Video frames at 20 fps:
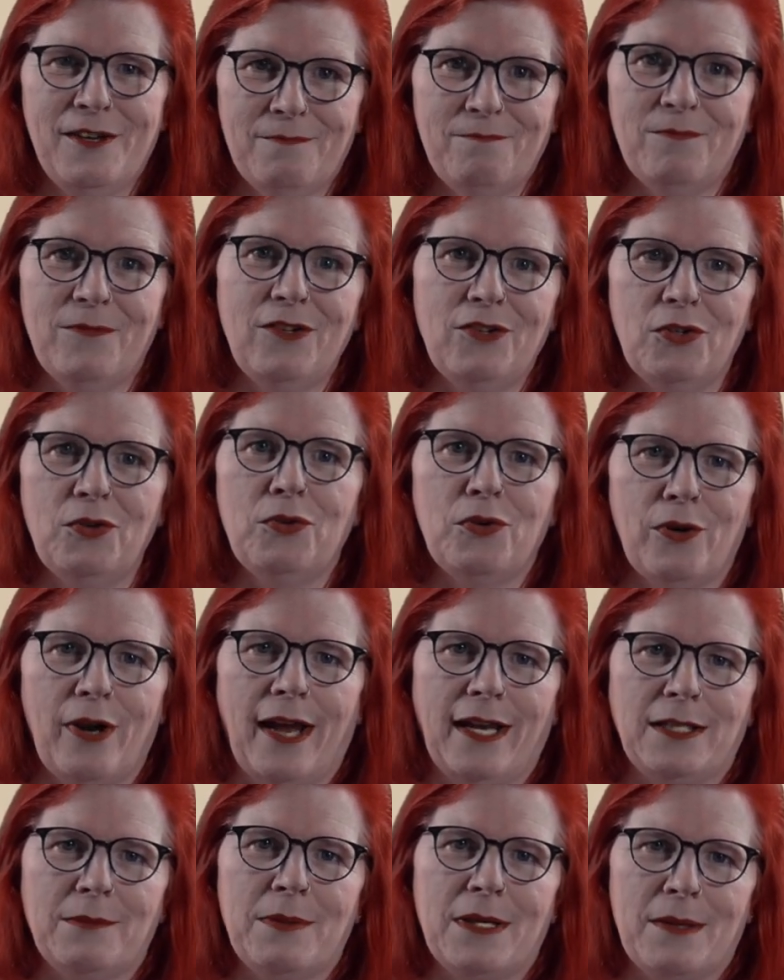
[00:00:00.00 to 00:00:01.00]
you knew there
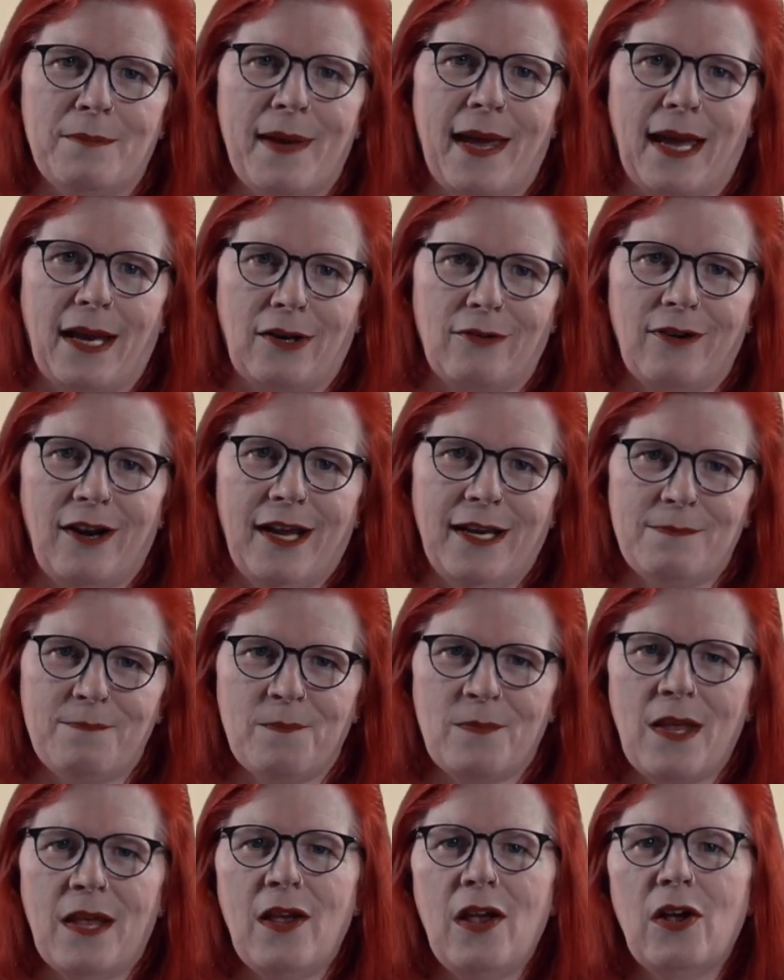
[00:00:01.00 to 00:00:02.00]
had to be a bank, right?
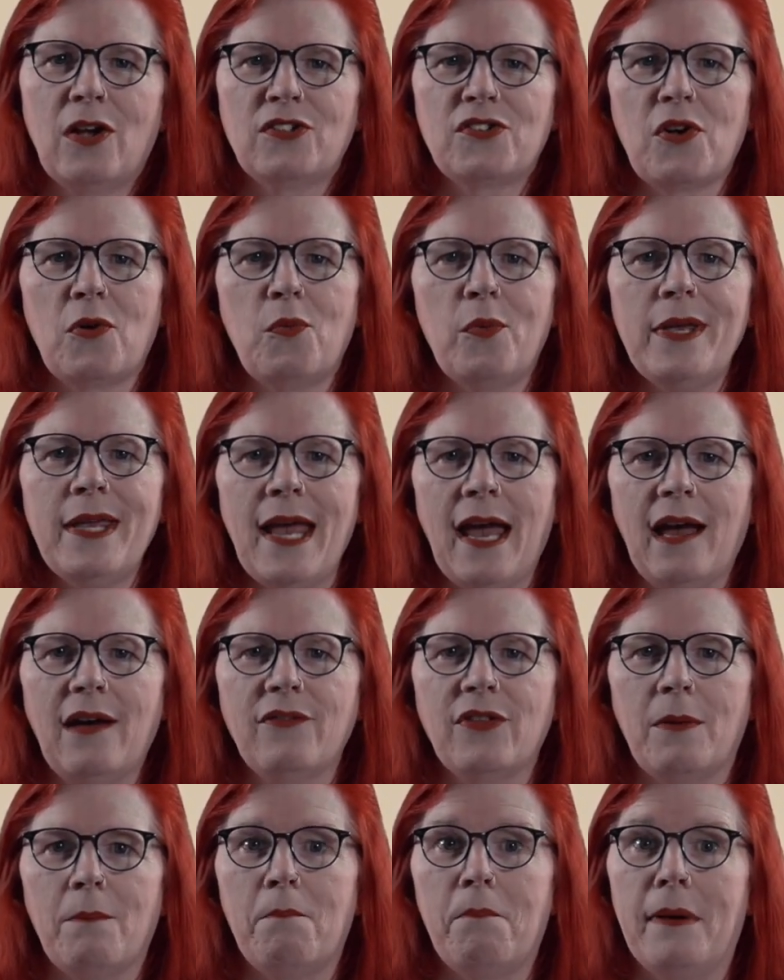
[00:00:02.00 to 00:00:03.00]
So we
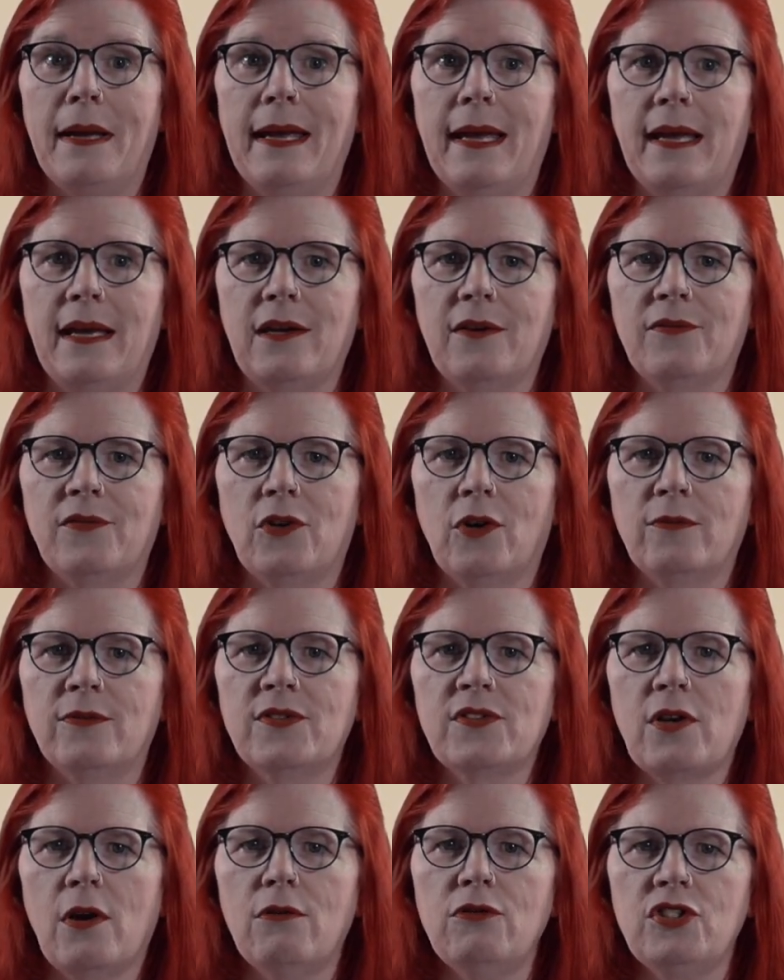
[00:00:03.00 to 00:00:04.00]
have the Bank of Nova
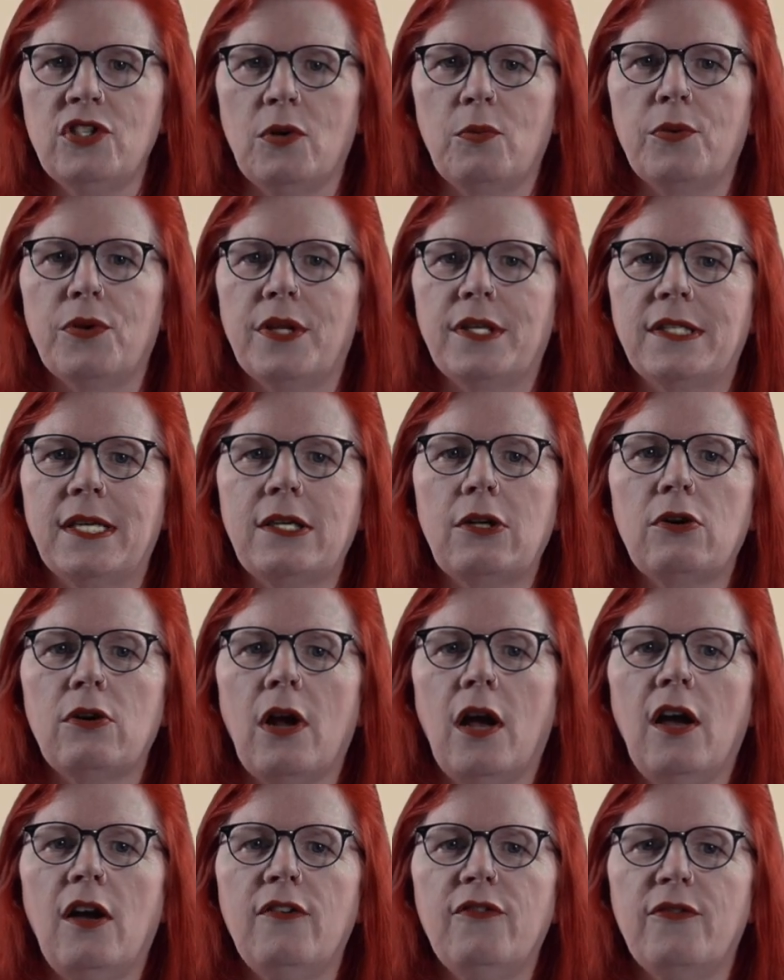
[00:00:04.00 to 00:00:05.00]
Scotia with a ticker
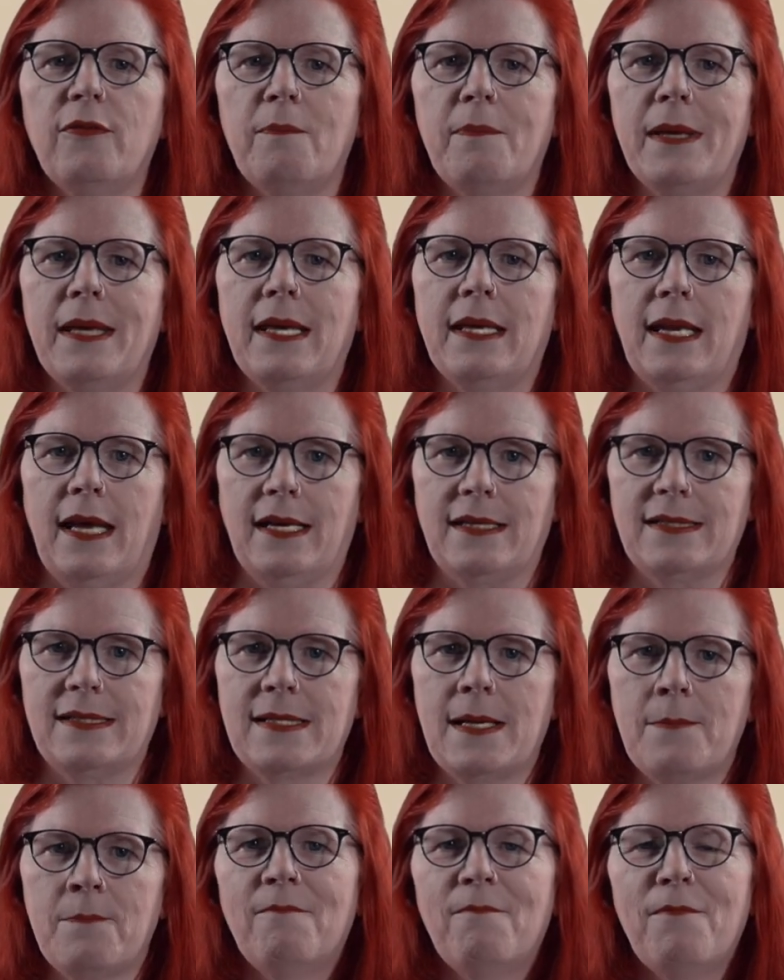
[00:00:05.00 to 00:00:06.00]
of
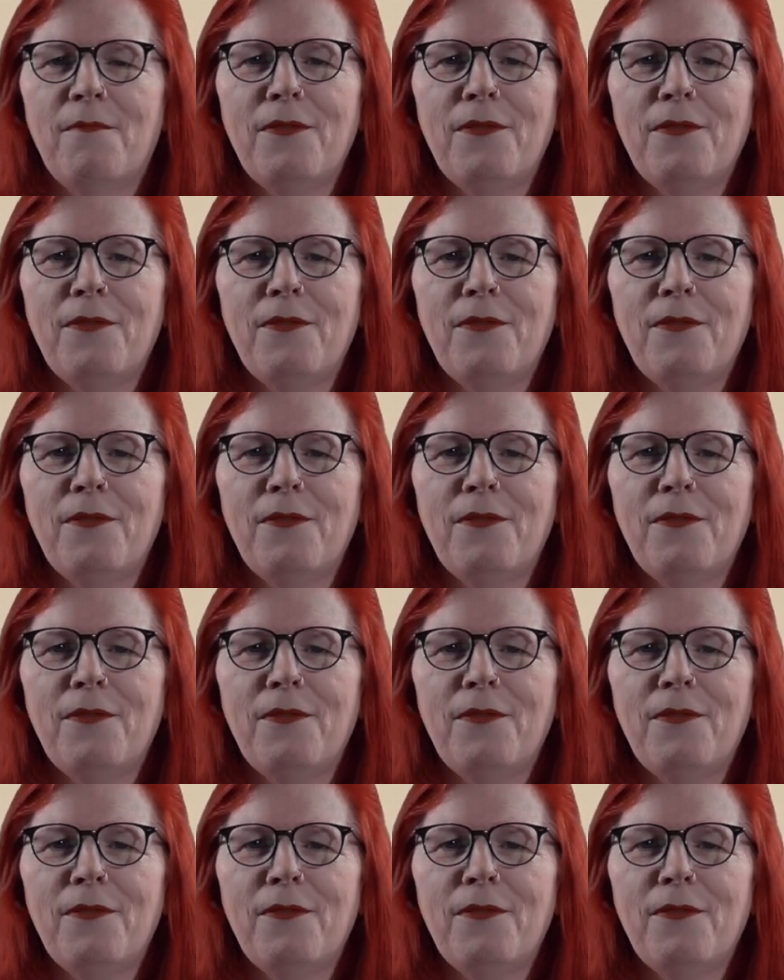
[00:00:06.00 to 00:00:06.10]
BNS.